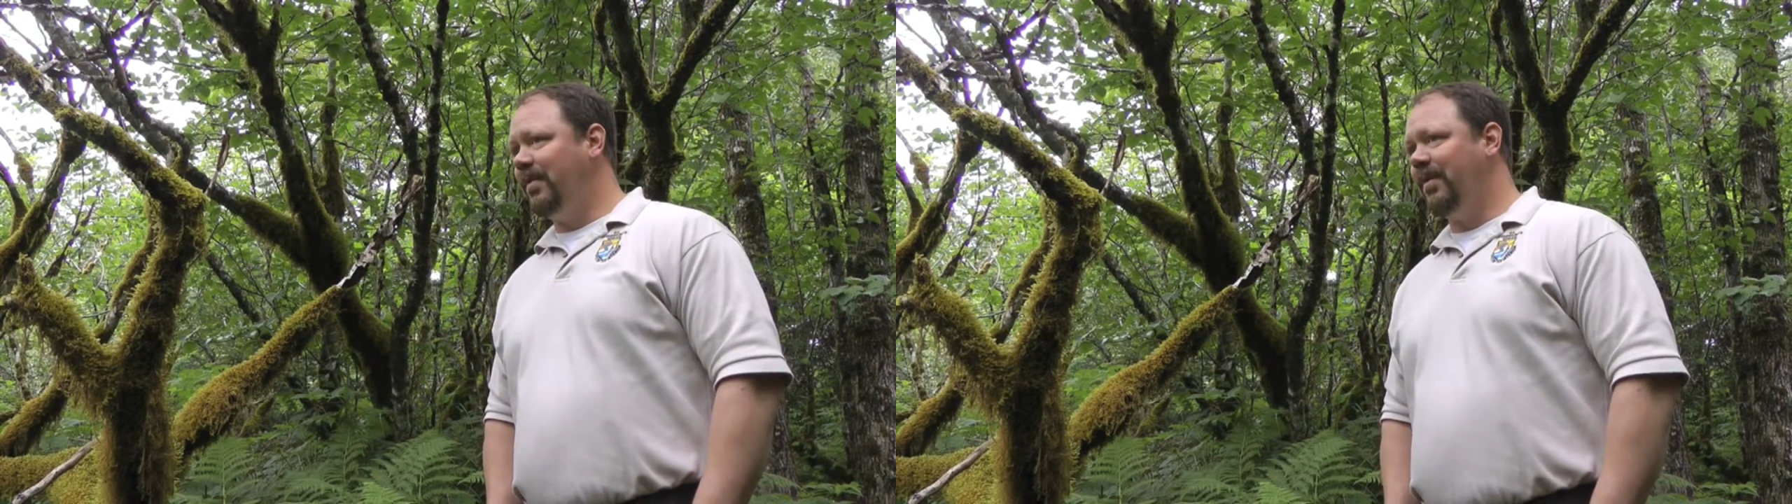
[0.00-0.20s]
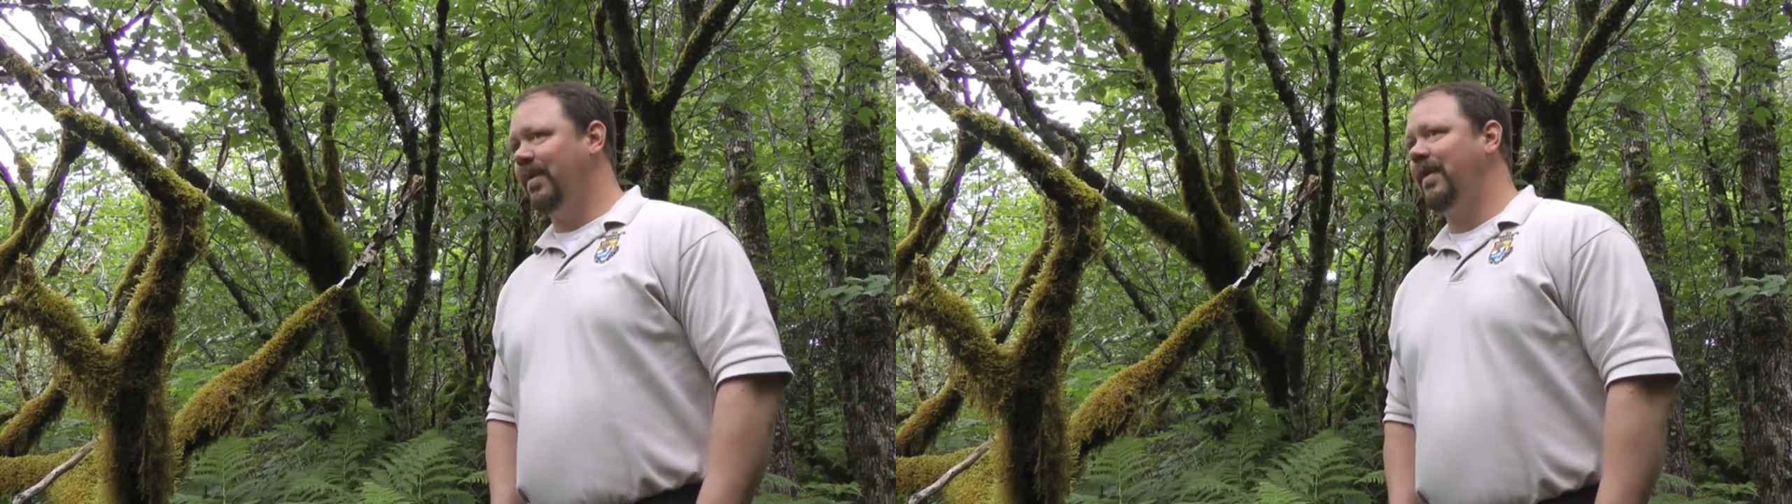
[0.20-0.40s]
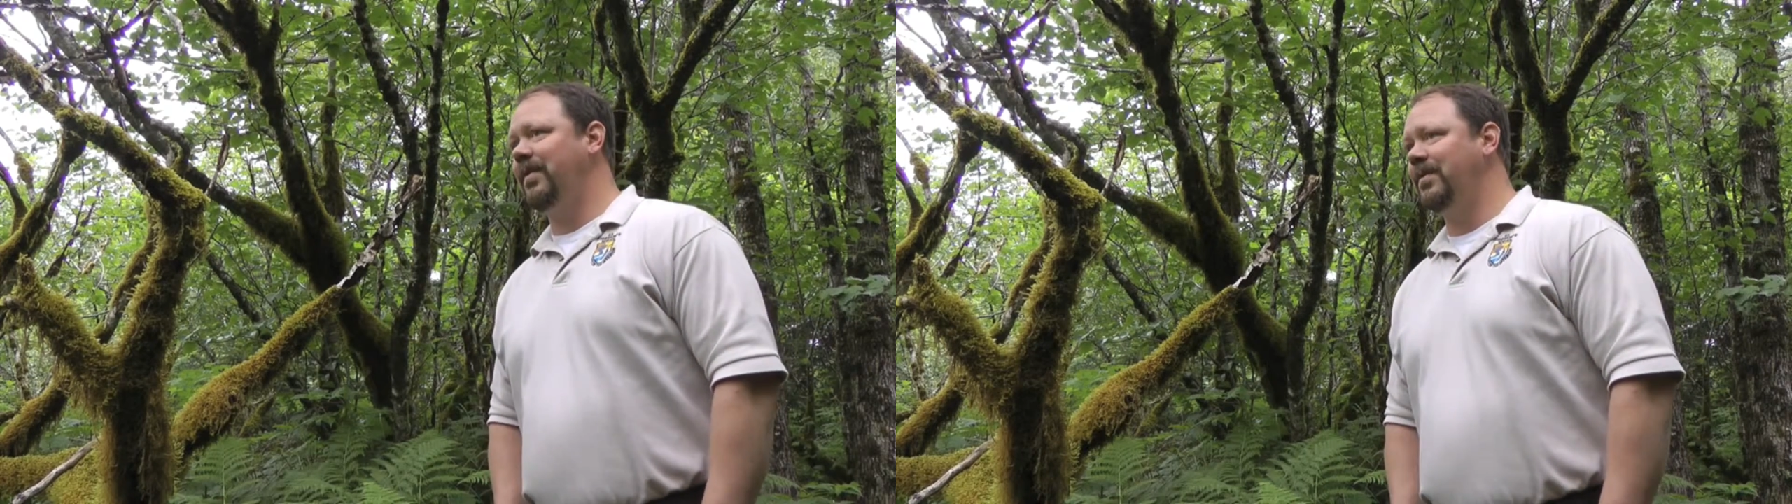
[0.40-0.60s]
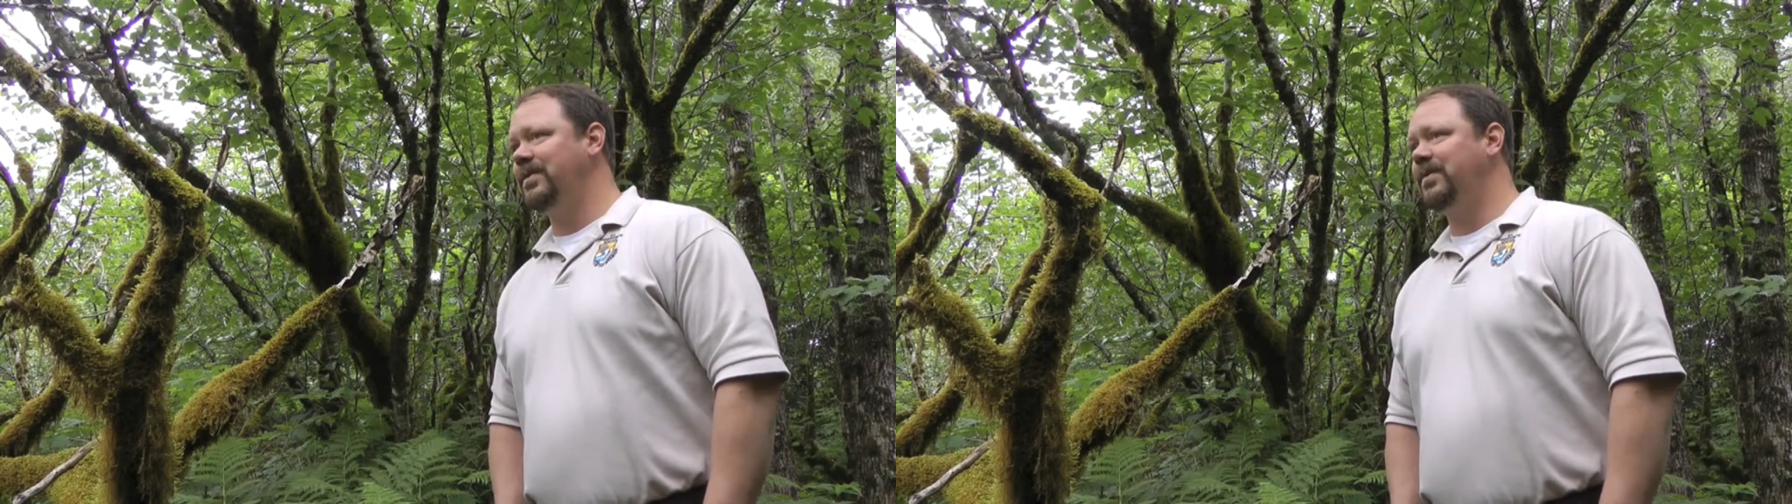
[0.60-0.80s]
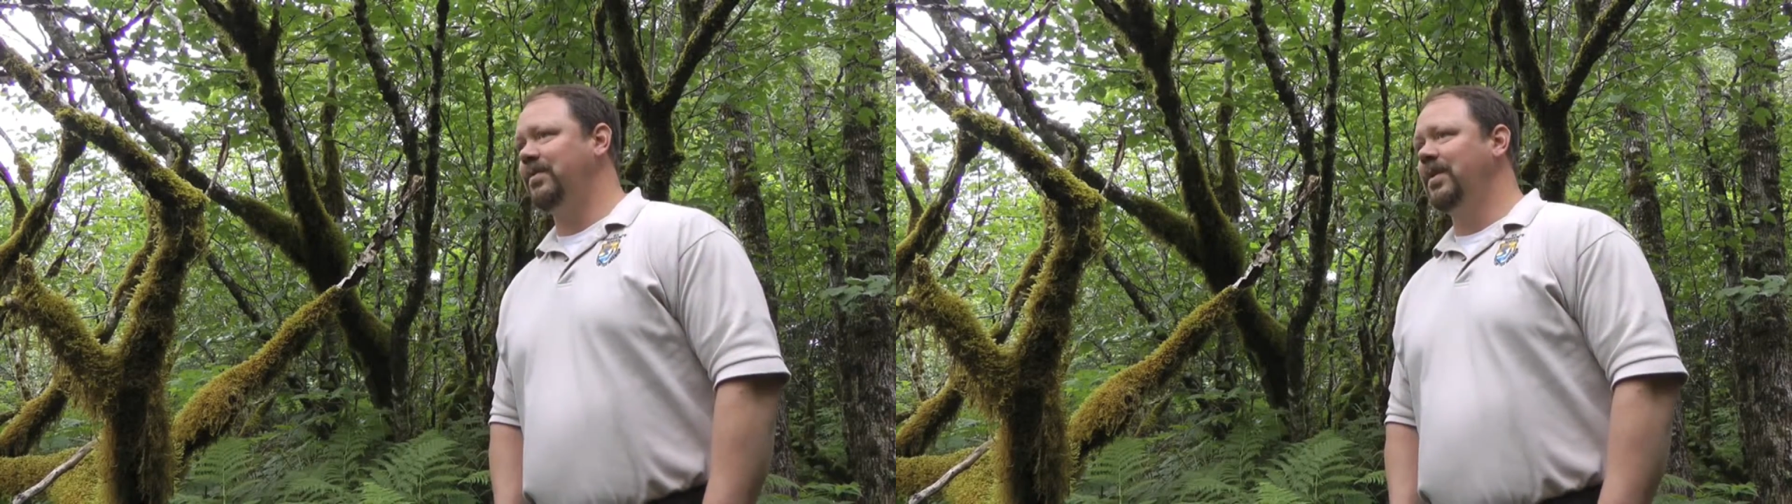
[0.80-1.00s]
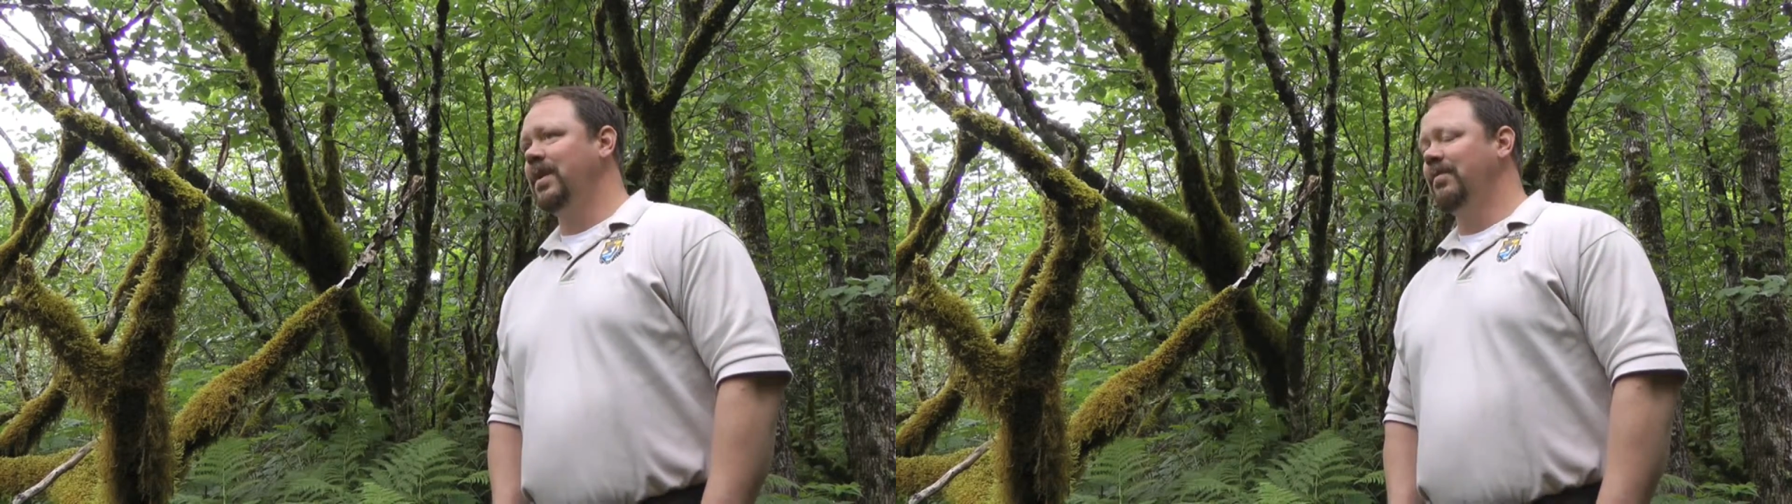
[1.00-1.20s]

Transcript: for the refuge to